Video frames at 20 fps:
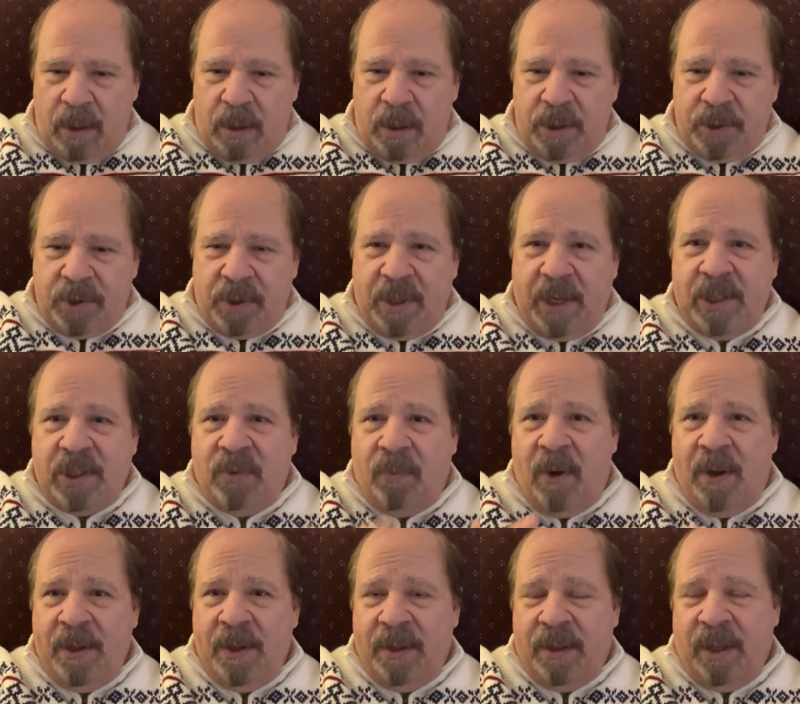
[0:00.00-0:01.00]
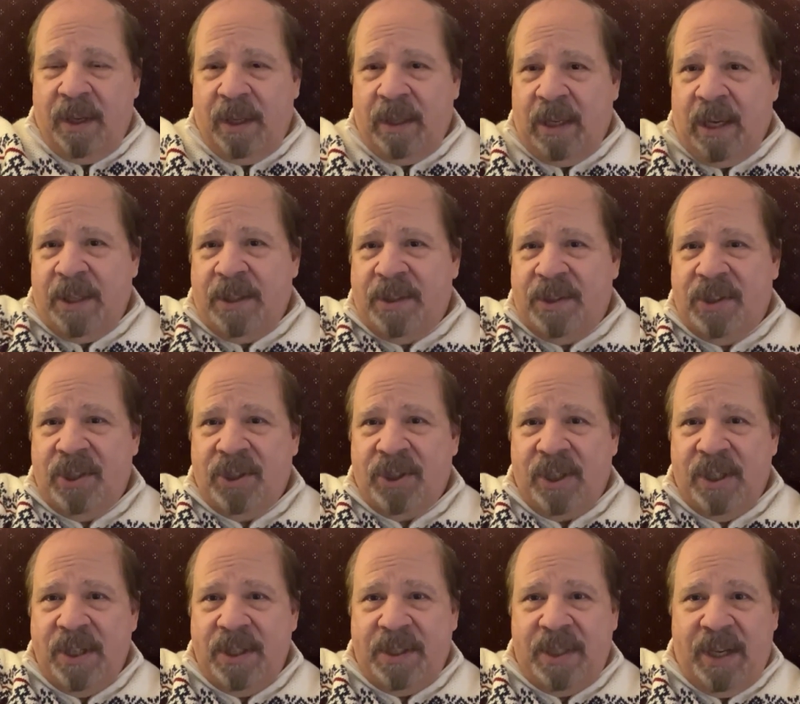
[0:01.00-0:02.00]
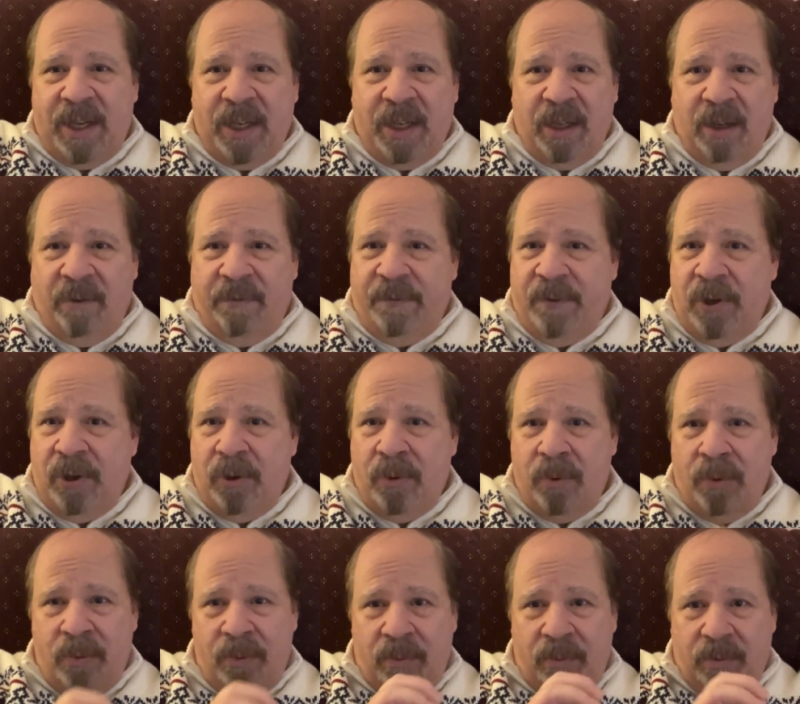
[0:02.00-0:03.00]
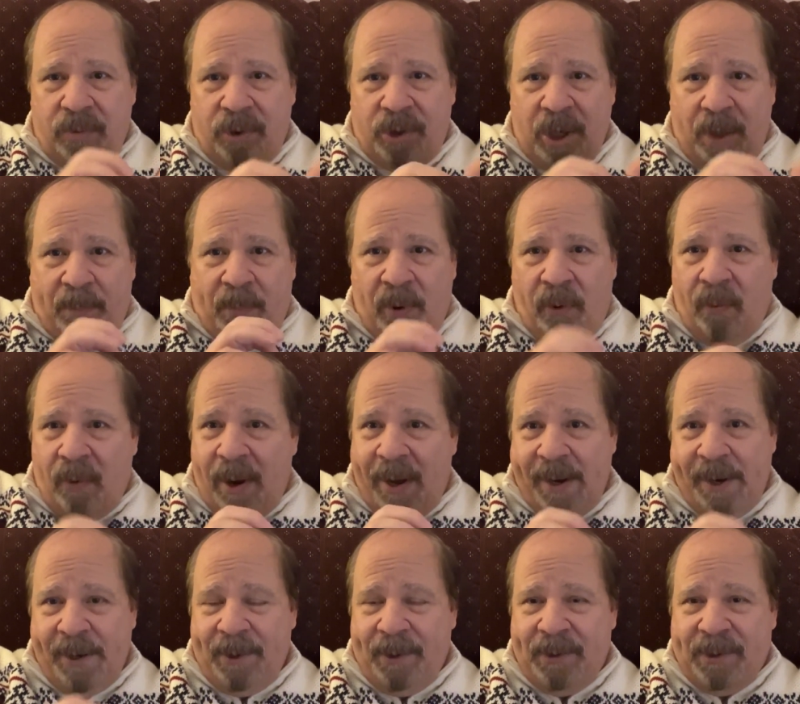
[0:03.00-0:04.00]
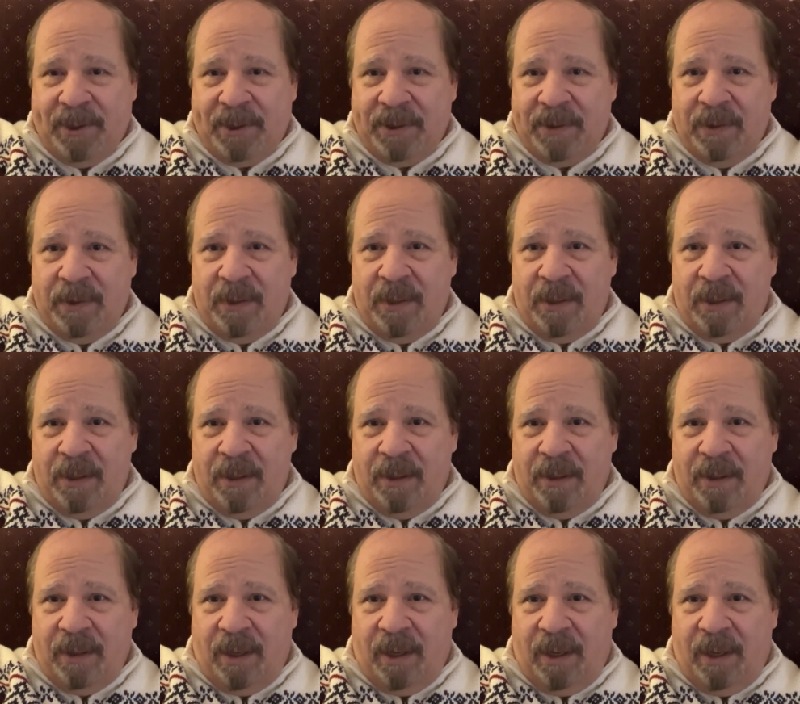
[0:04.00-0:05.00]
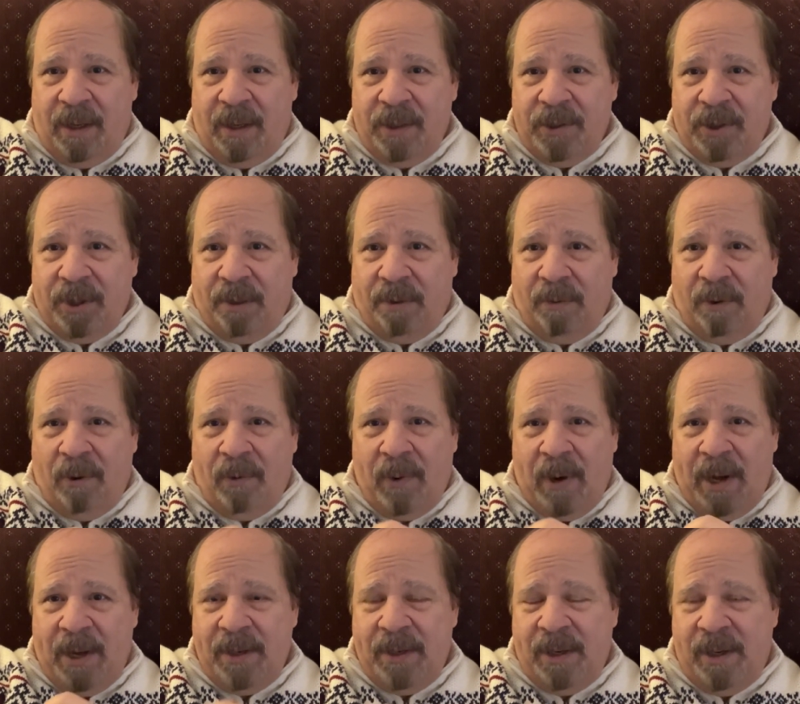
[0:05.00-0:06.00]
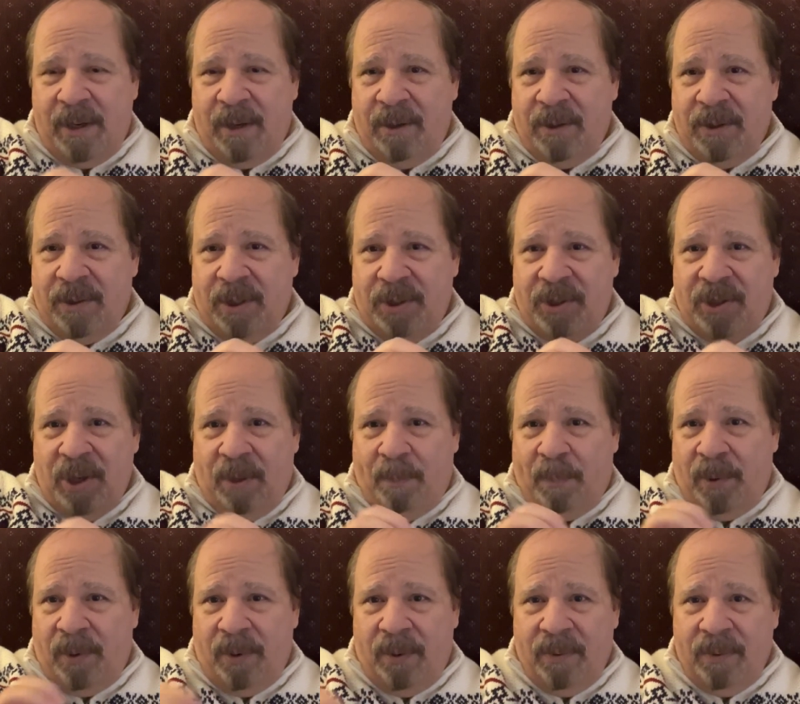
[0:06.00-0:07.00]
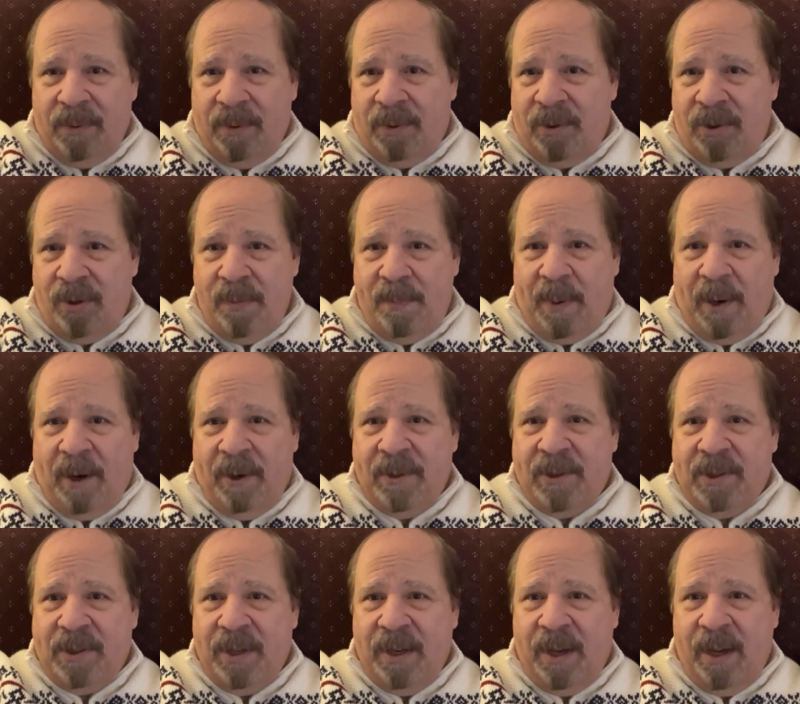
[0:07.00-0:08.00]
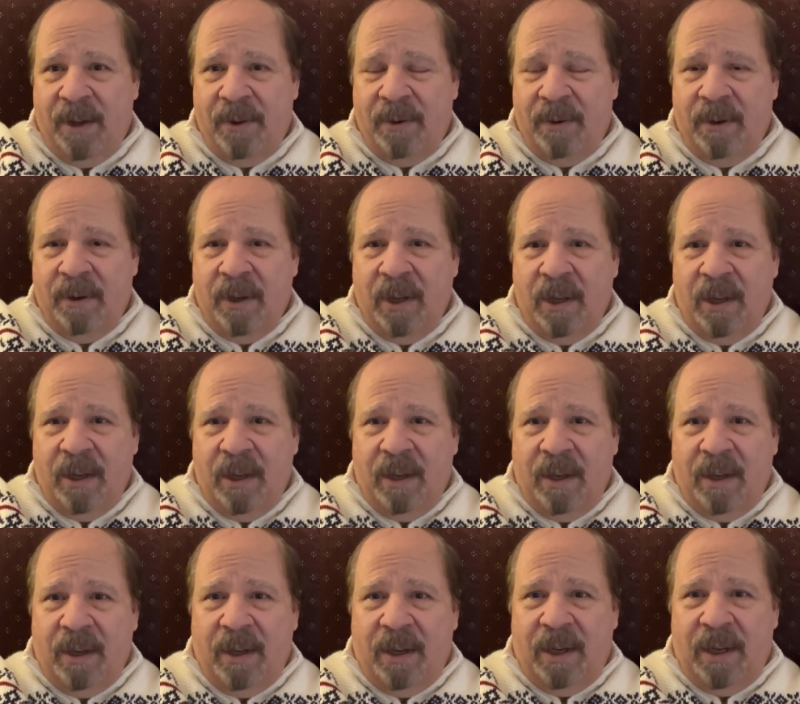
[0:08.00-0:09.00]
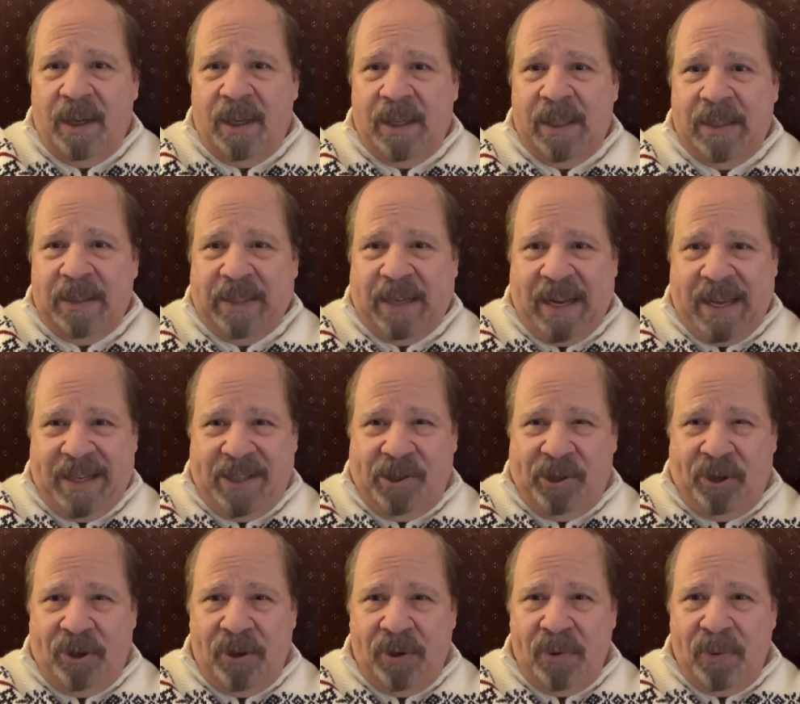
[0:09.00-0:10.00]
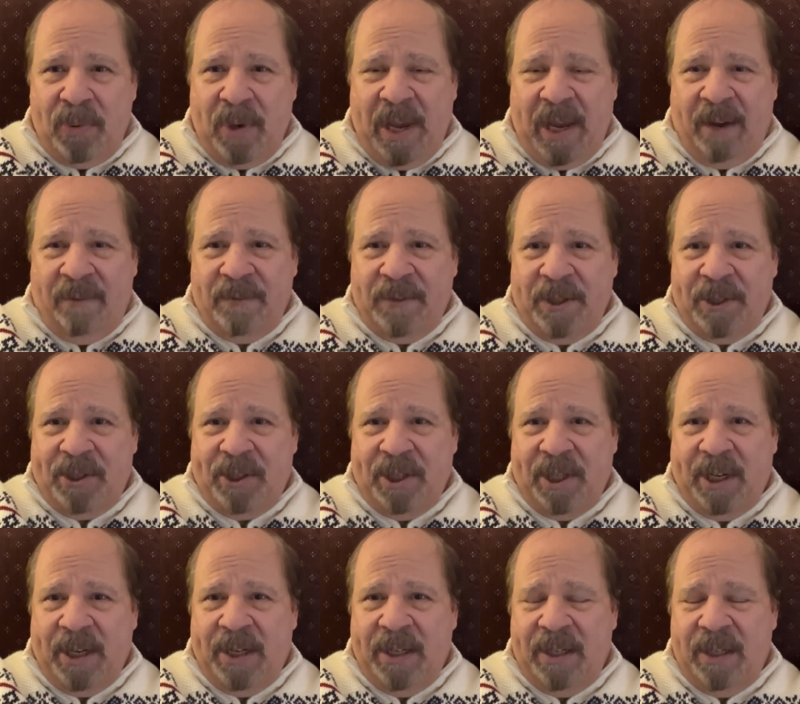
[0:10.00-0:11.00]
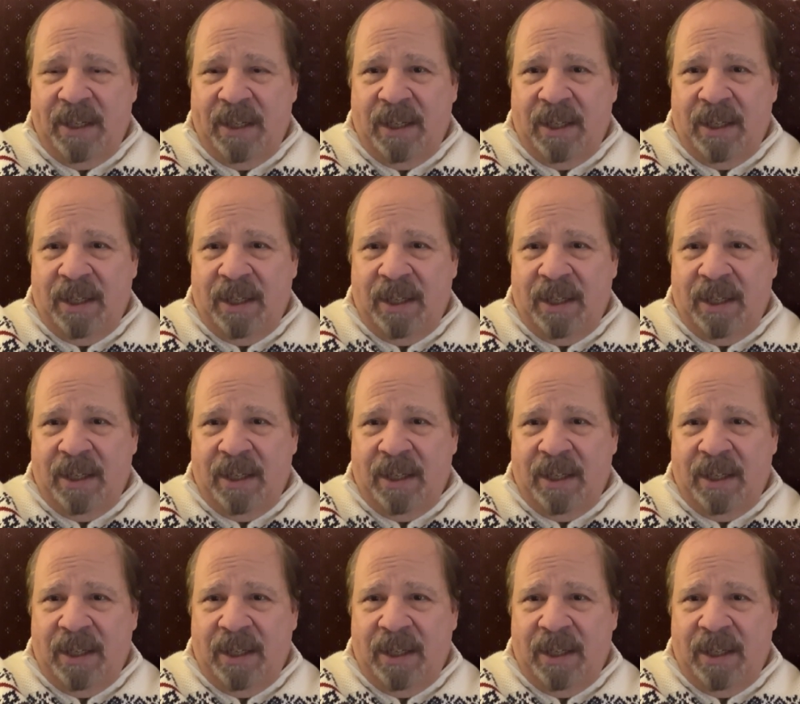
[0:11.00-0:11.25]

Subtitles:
So that's one thing. That's just going to take a few jumper wires to throw on there to jumper the two parts together. I do have to check